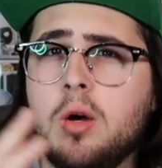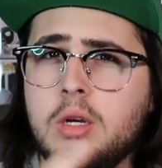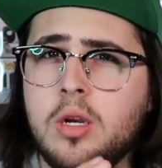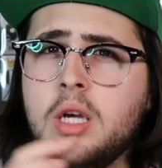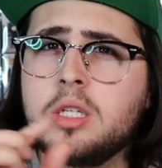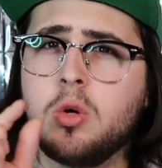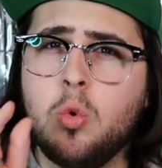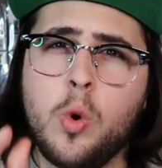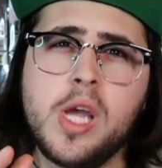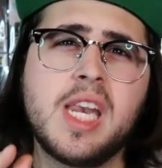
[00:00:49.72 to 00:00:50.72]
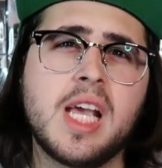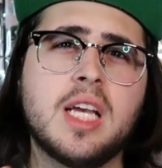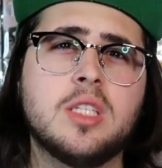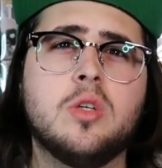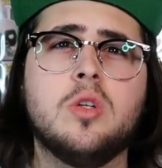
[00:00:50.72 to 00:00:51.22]
not quite
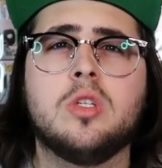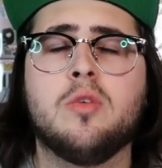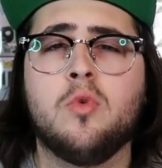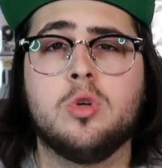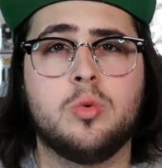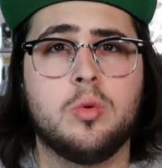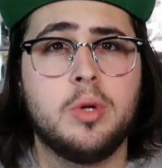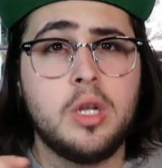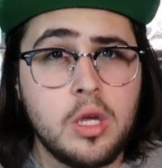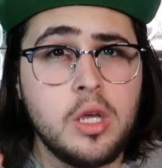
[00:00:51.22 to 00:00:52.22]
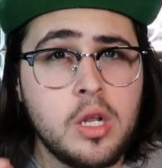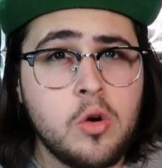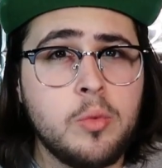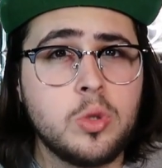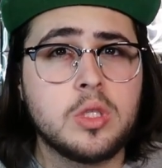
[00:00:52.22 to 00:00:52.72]
as good as the first one, but it
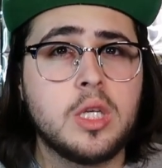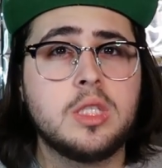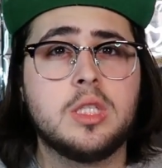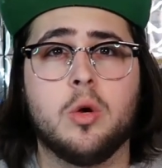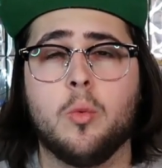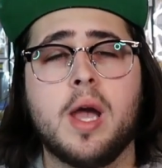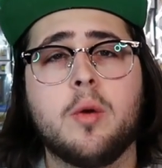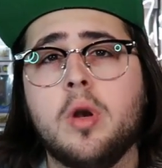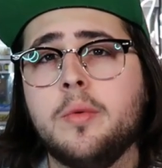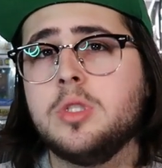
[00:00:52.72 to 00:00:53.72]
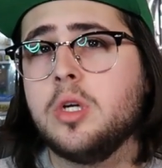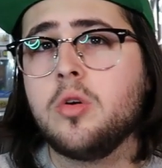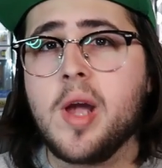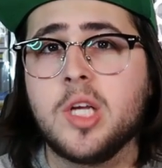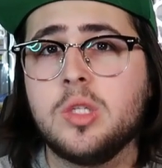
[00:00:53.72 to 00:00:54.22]
almost gets there. Back when I was
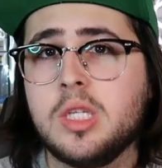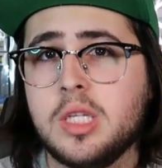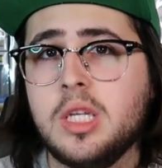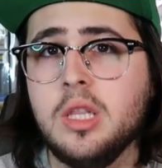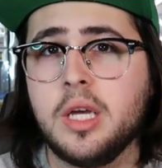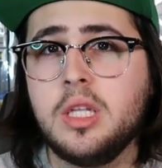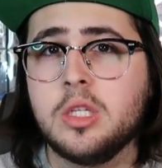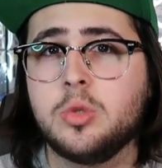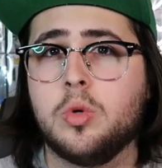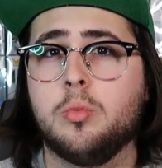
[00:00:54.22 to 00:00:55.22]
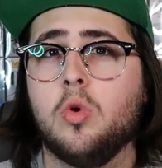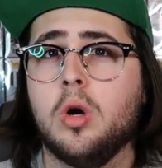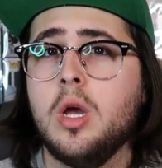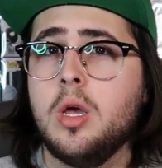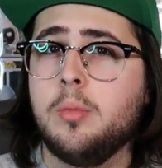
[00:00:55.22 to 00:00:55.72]
younger, I actually did like this one
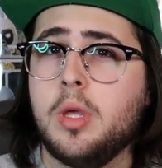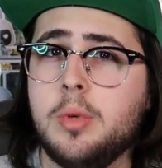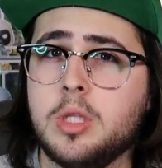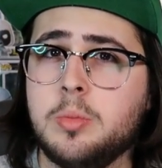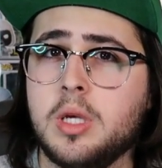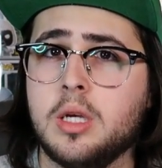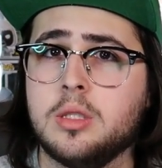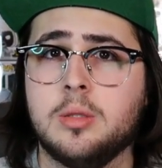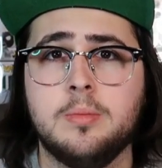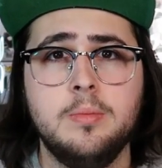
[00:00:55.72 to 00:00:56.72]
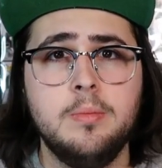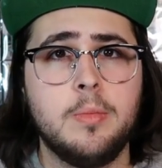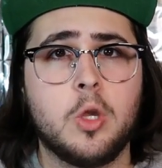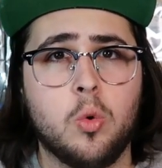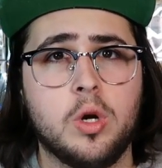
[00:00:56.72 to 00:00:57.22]
more. Maybe it's because
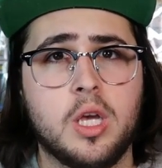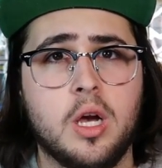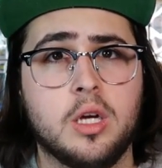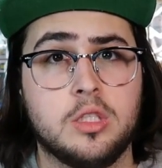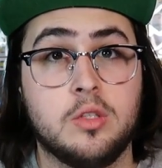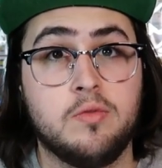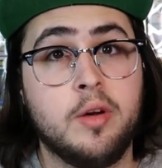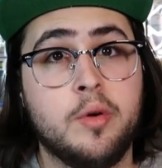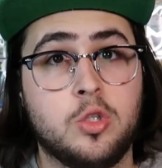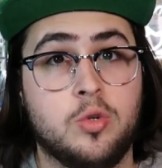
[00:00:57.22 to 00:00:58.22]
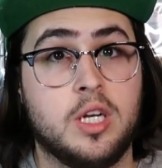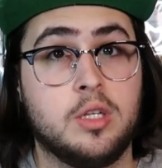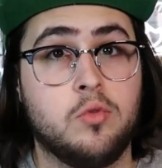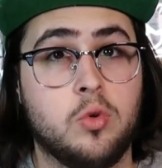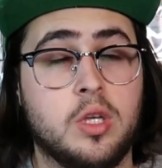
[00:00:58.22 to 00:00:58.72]
Courtney Cox is very
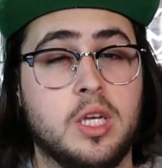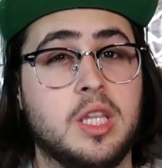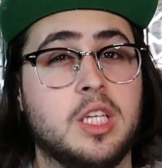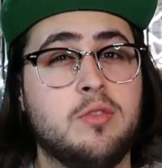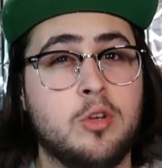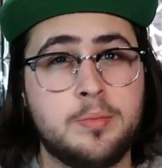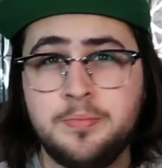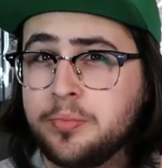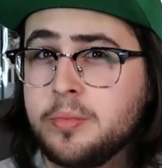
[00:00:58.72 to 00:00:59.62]
attractive looking in this film.